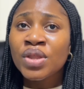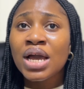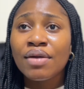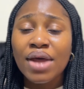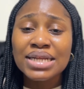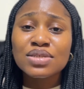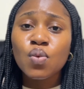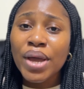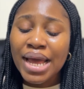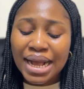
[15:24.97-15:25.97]
right?
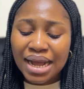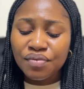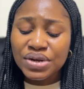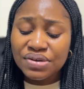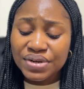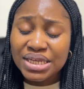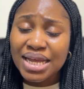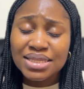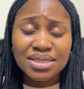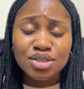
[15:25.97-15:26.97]
Where I can really, really
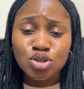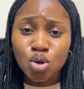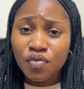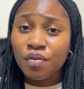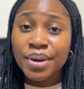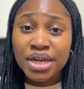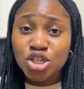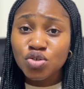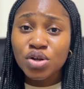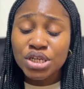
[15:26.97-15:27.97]
get it done for my
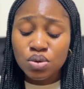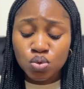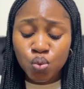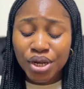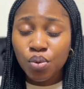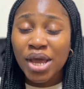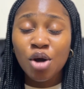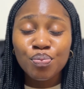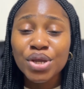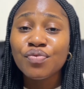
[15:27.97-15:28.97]
natural nail. Where they will
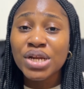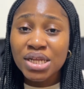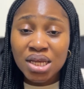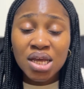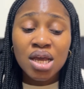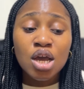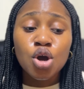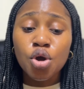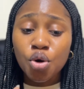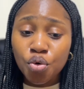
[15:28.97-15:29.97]
help me really
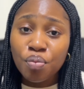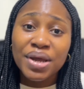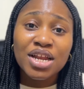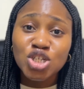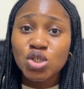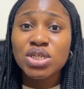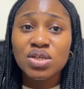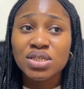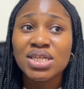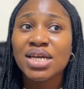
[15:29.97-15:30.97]
grow my natural
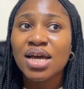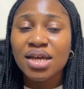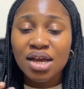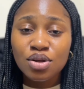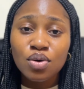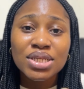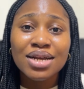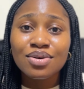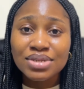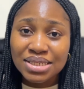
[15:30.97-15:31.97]
nail, and I can go
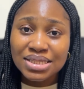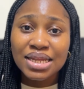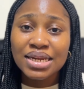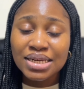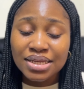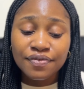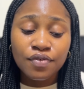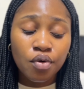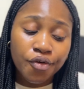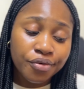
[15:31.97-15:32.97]
there consistently
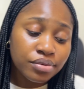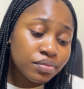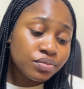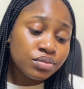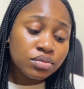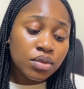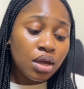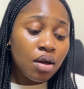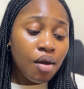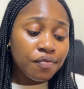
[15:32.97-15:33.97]
for
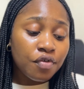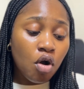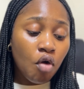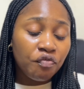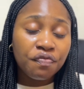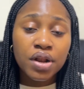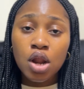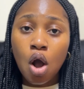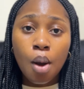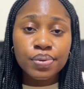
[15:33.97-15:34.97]

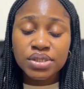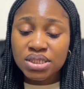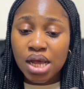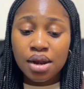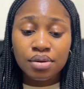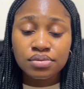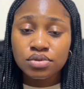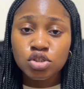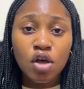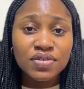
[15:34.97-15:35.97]
fill-ups
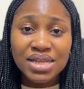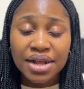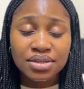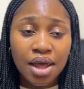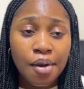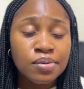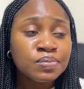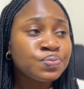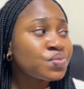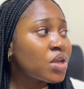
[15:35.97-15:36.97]
and stuff like that,
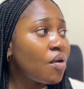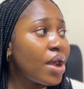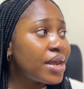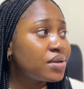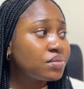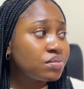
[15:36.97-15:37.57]
right?